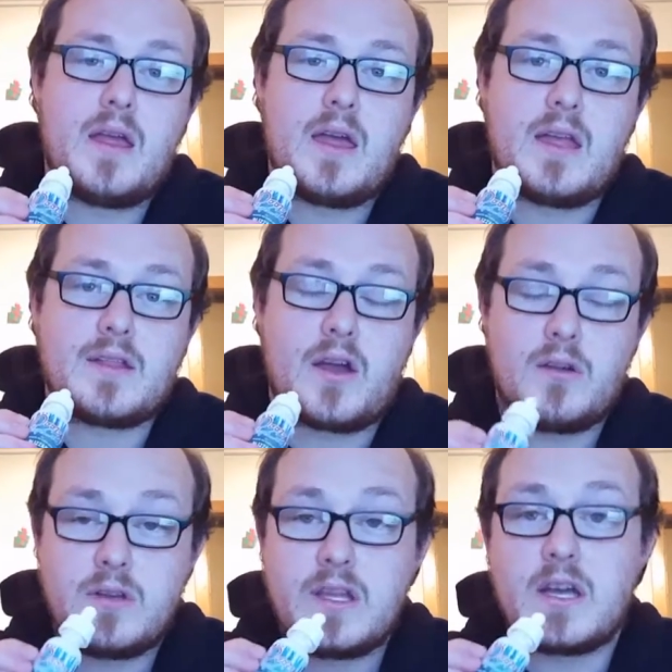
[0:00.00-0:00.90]
It
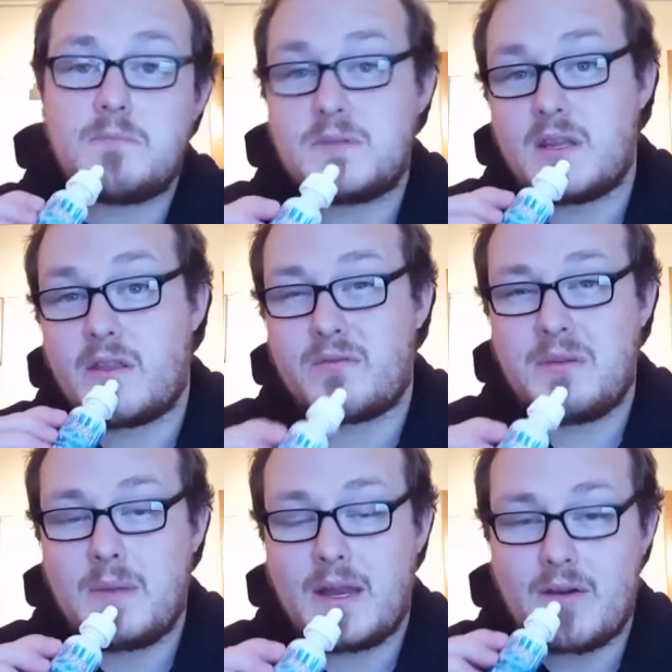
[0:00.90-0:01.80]
only comes in
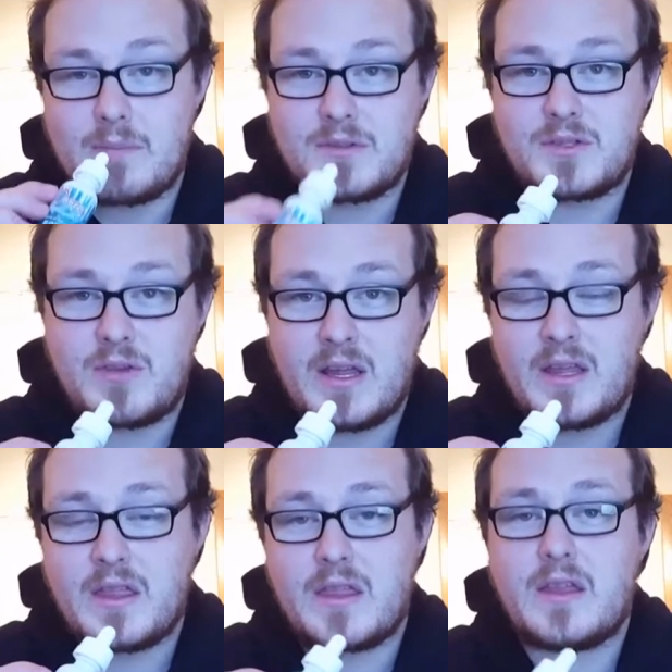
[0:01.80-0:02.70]
3mg
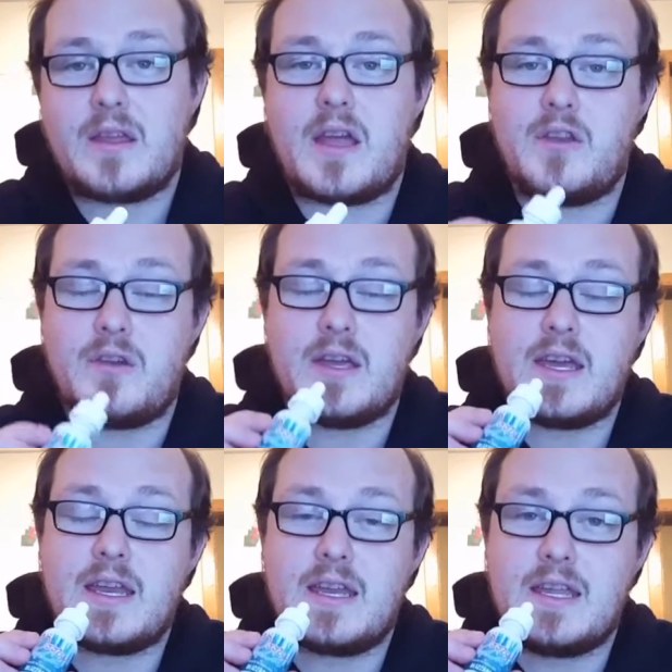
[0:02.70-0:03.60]
strength, and you can
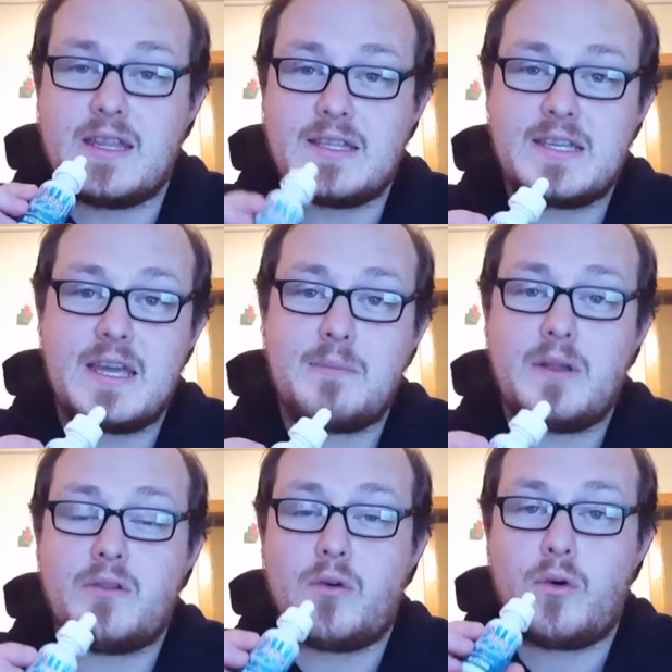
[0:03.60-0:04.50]
get it in either
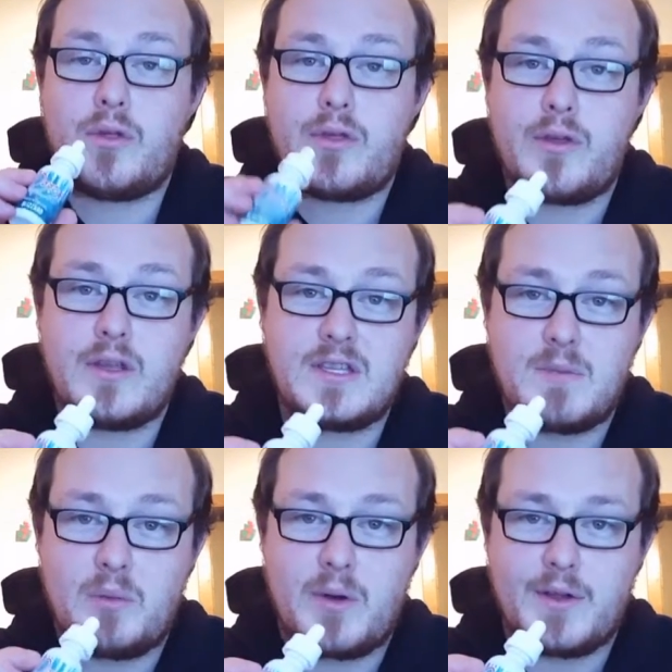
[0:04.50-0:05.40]
10ml or
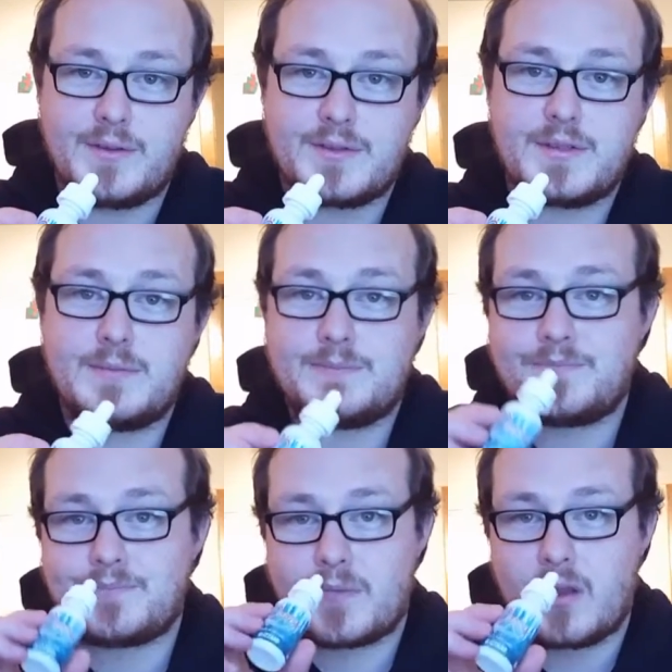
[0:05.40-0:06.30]
30ml bottles.
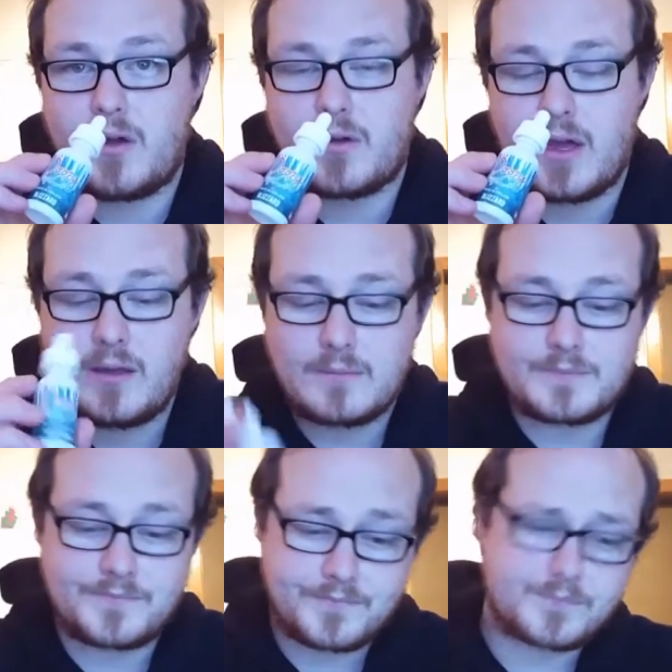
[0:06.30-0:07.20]
Okay?
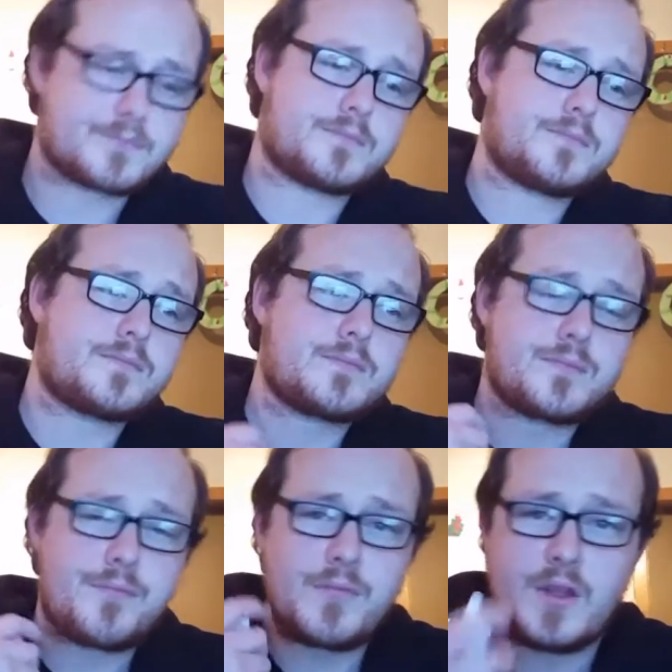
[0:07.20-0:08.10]

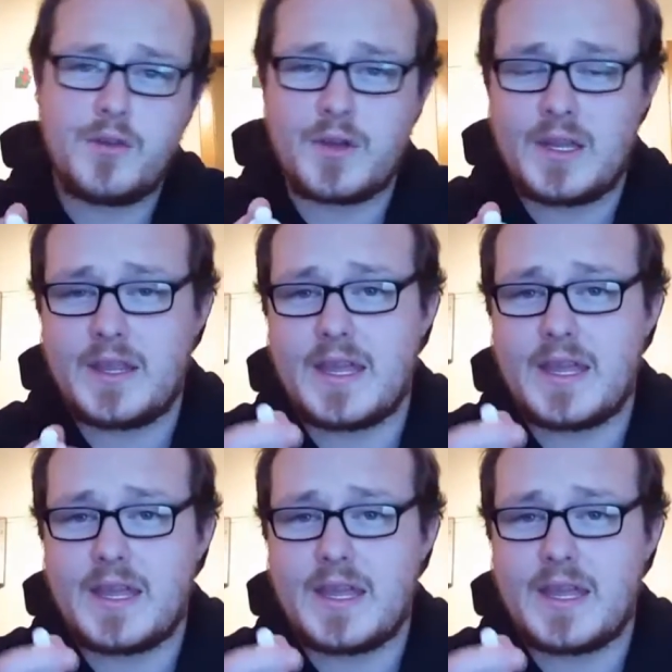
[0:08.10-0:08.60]
You can either